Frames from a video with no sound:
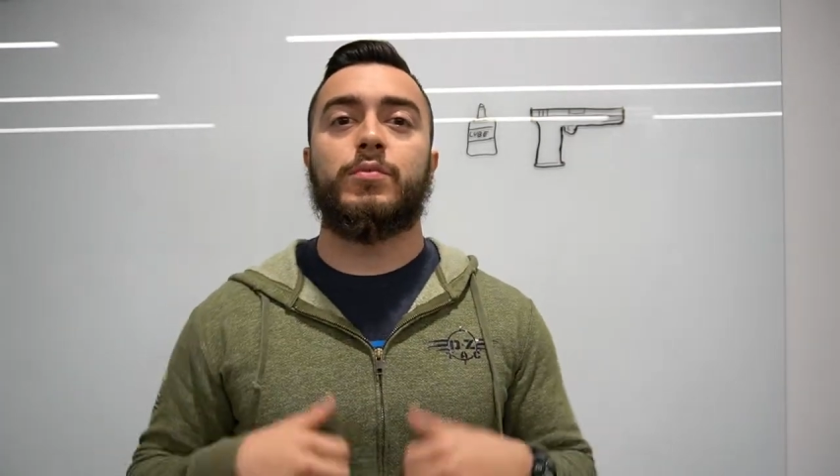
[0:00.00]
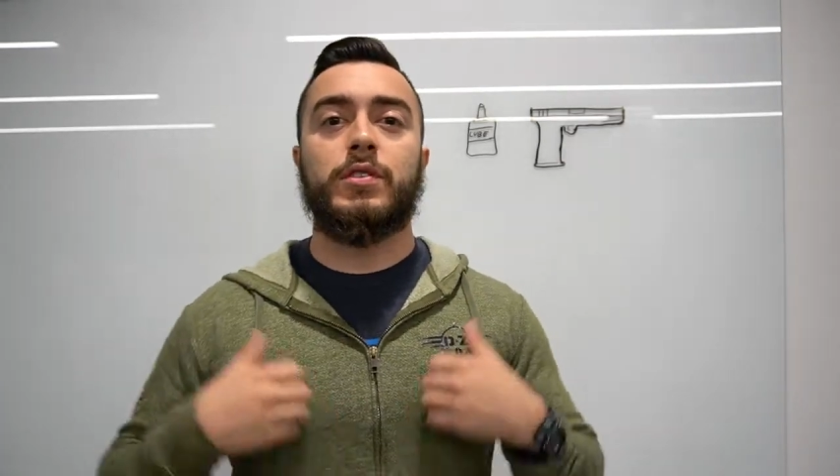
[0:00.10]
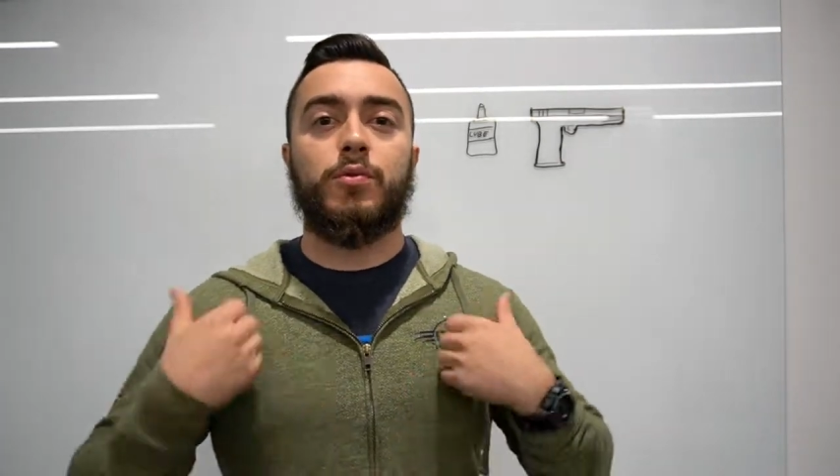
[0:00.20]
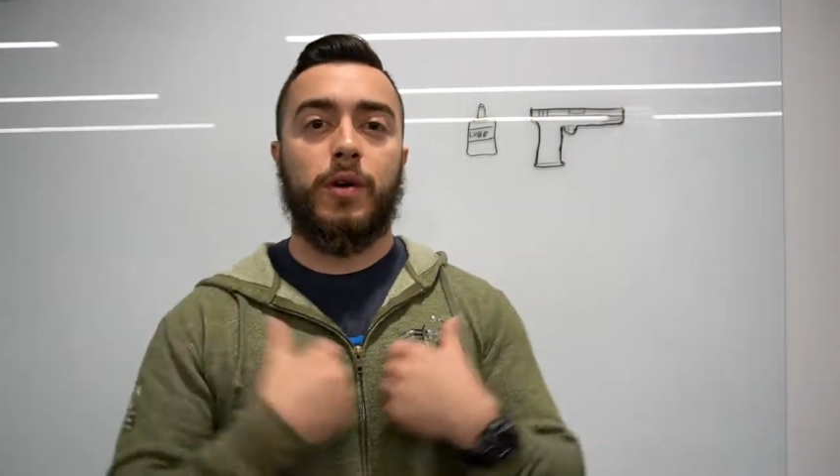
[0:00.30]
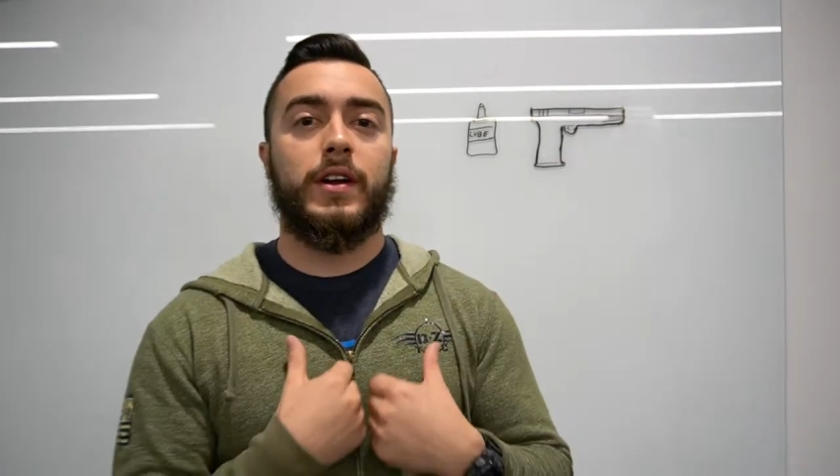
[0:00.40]
when
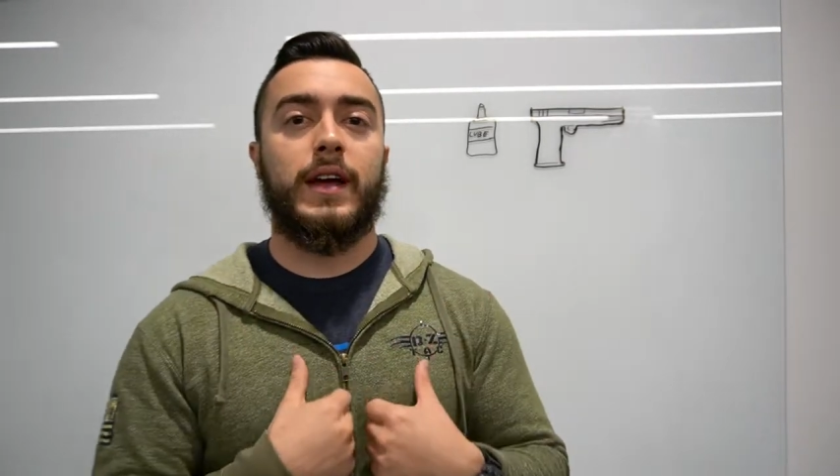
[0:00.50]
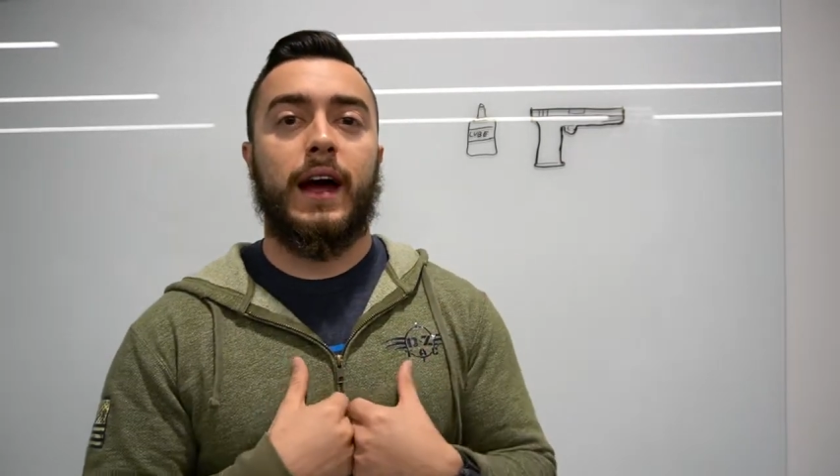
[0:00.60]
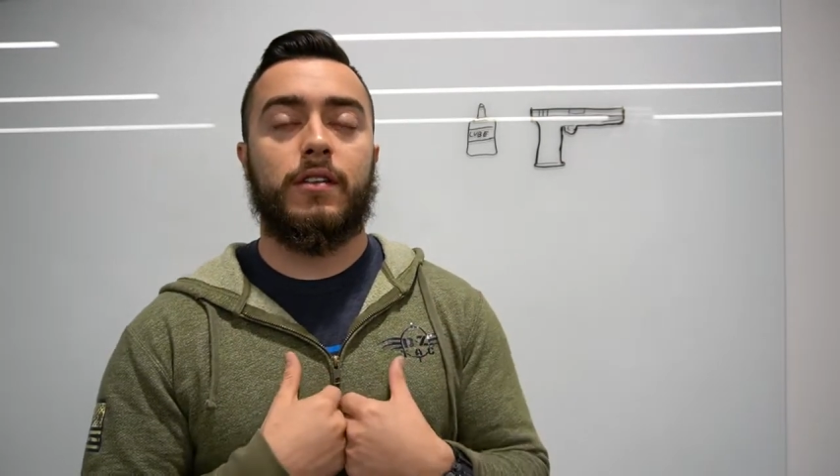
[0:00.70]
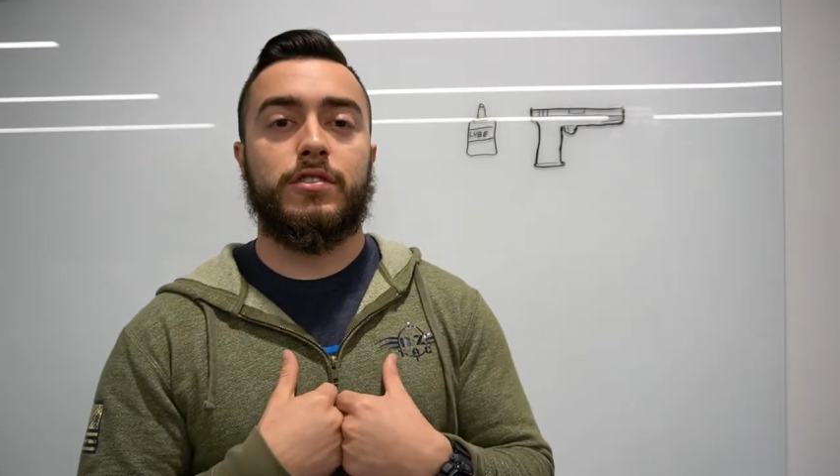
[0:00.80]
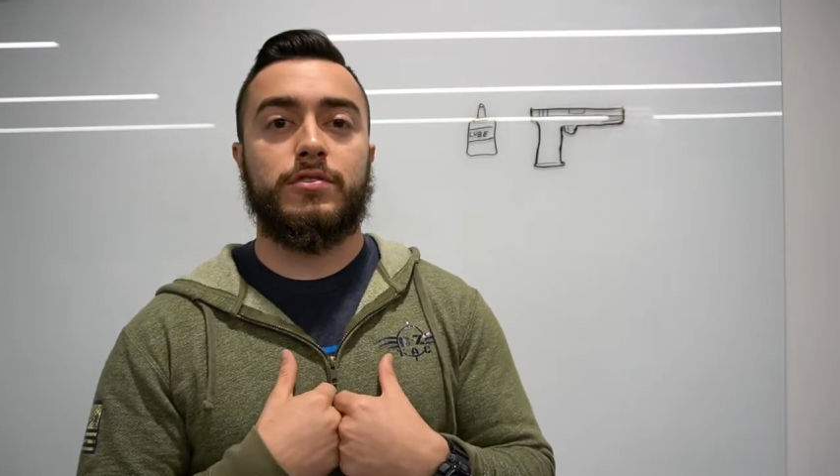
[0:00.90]
you're wearing
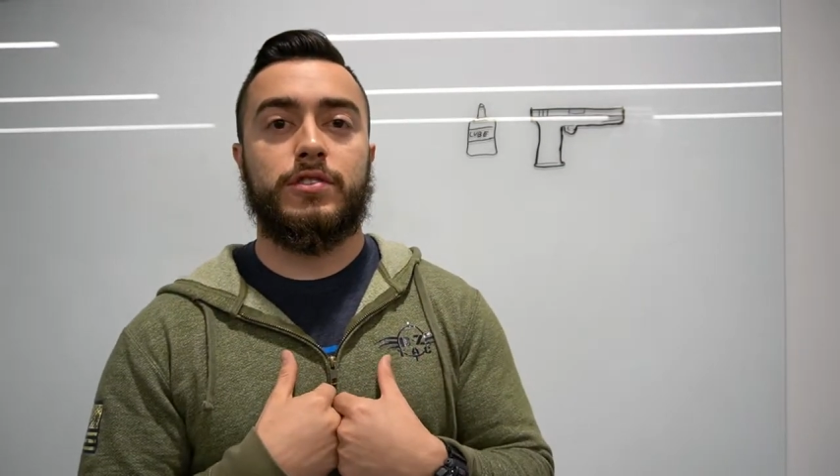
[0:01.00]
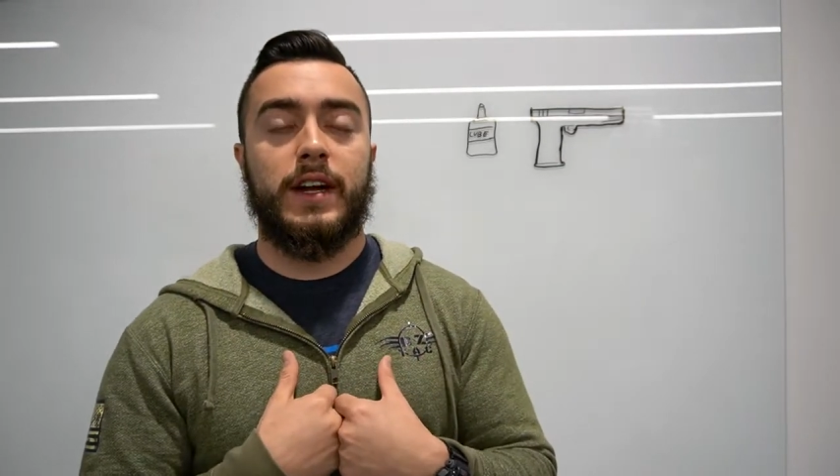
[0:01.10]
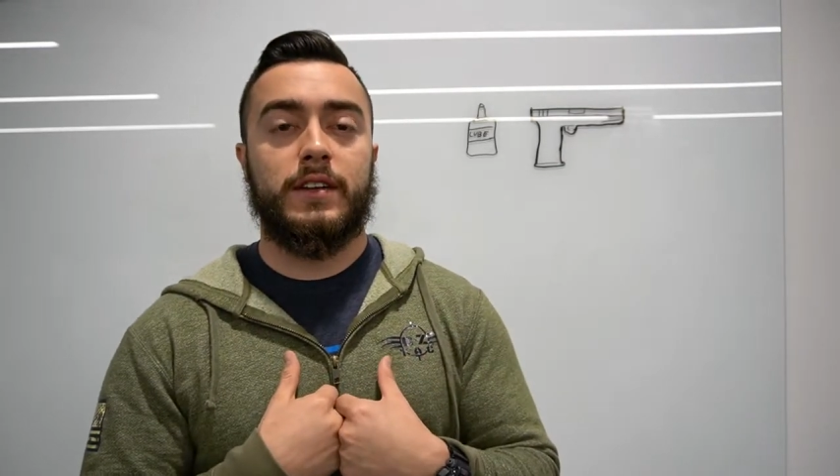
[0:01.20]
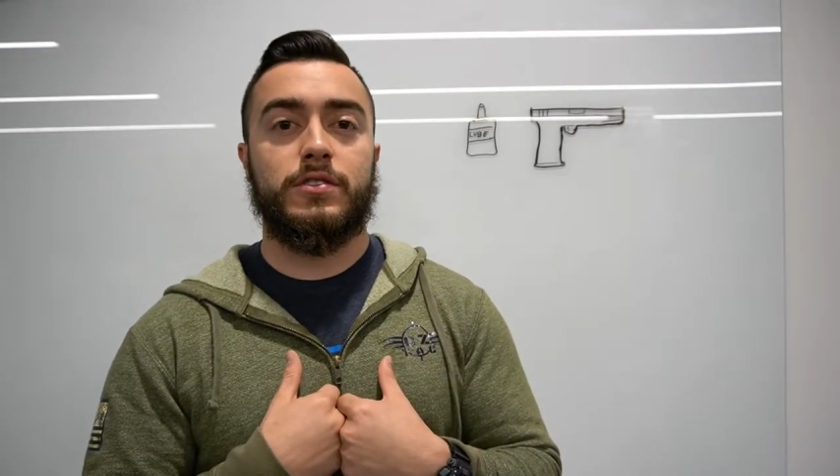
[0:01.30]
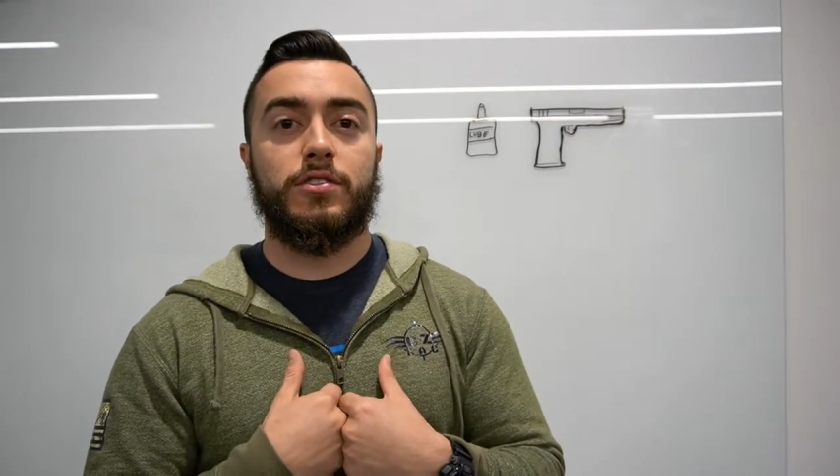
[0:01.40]
outer
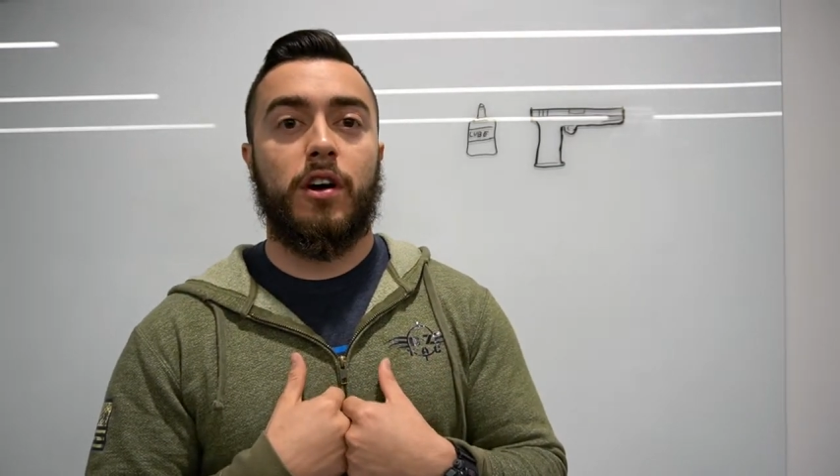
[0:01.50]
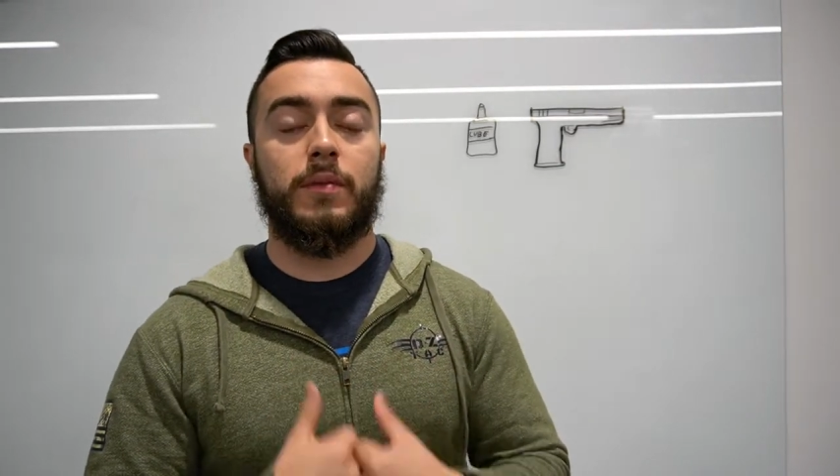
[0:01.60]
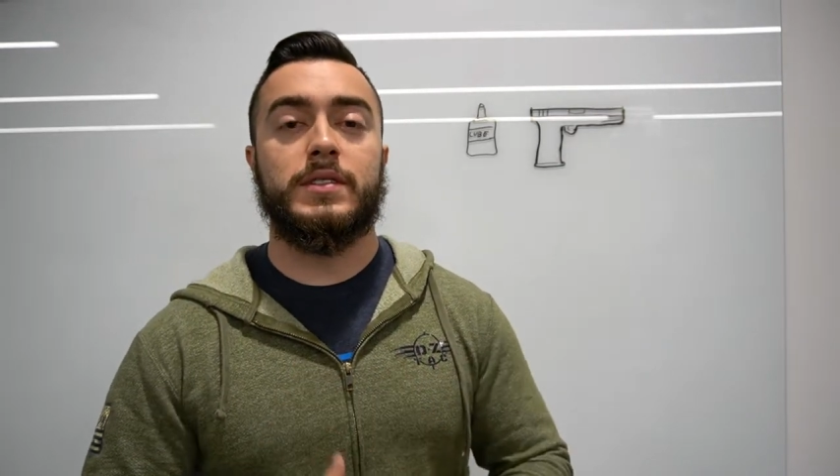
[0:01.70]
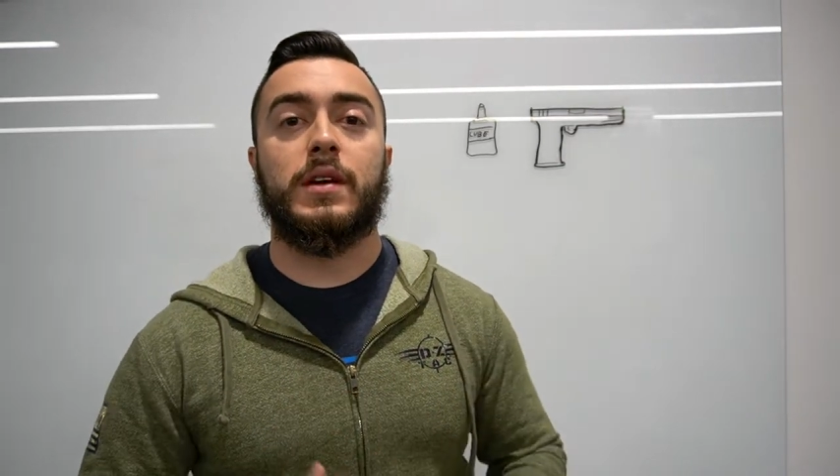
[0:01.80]
jackets or garments,